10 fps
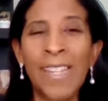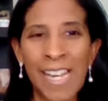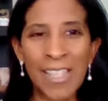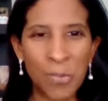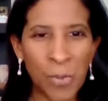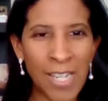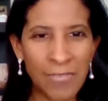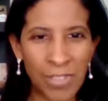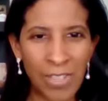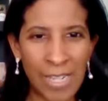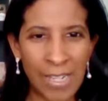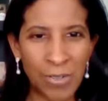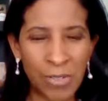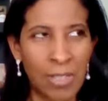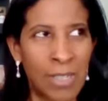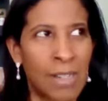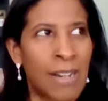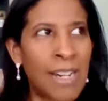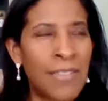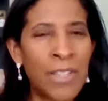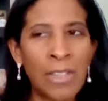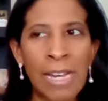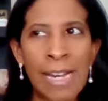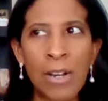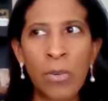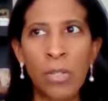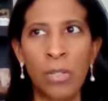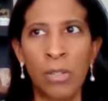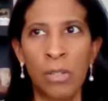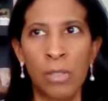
And that's what I've allowed. I've allowed